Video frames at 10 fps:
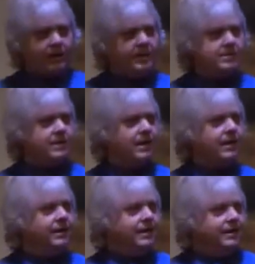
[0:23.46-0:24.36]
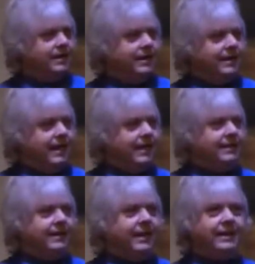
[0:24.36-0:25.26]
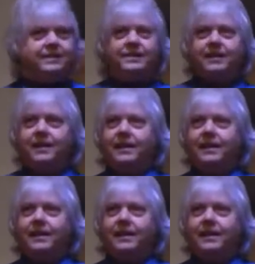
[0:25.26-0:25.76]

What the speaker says: It's ain't